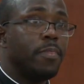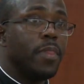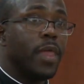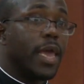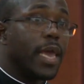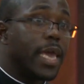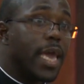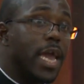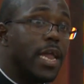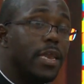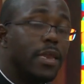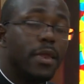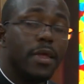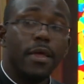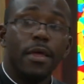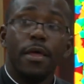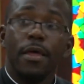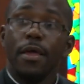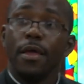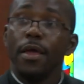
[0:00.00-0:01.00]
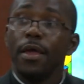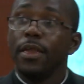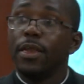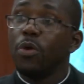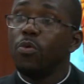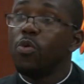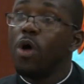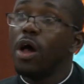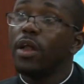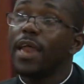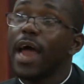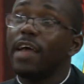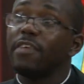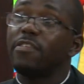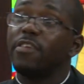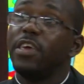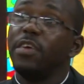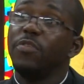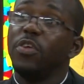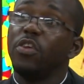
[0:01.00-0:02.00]
Again, the world has
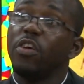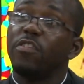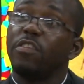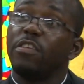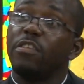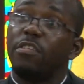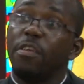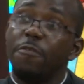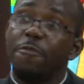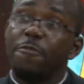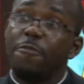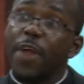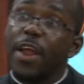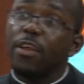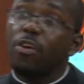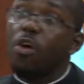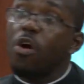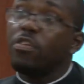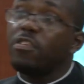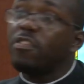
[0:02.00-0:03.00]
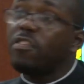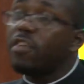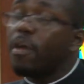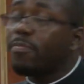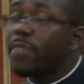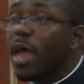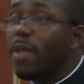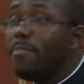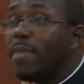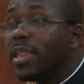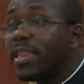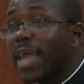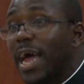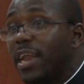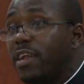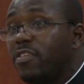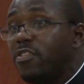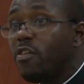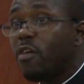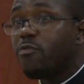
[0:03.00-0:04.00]
given us a different concept and
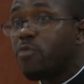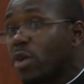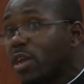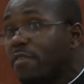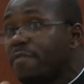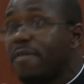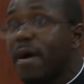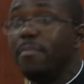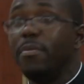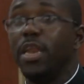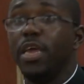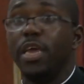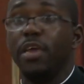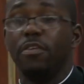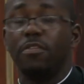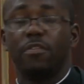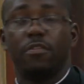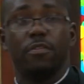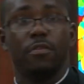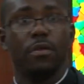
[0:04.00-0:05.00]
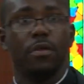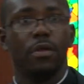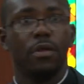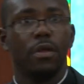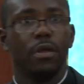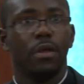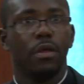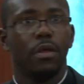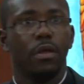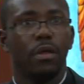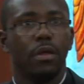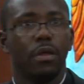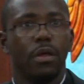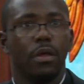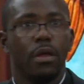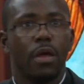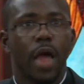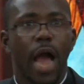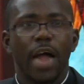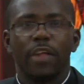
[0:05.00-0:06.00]
mentality of what the family is.
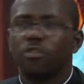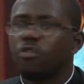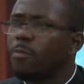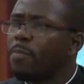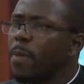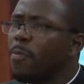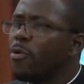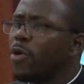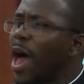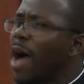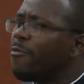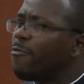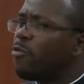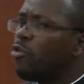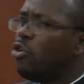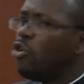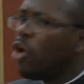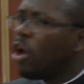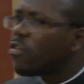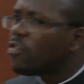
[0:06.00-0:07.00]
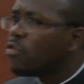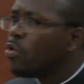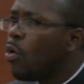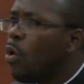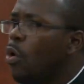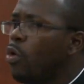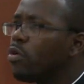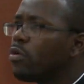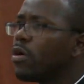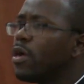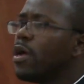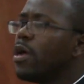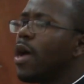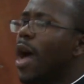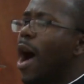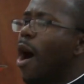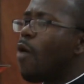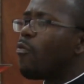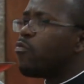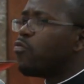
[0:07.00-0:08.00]
And so people have lost hold
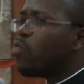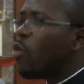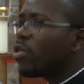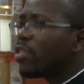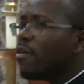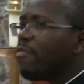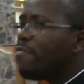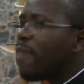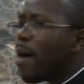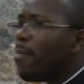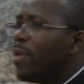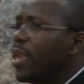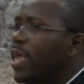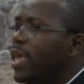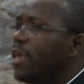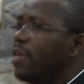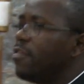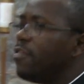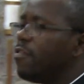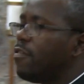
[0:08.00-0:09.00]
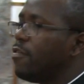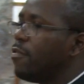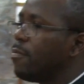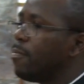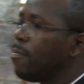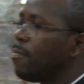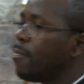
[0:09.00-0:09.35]
of what the family is.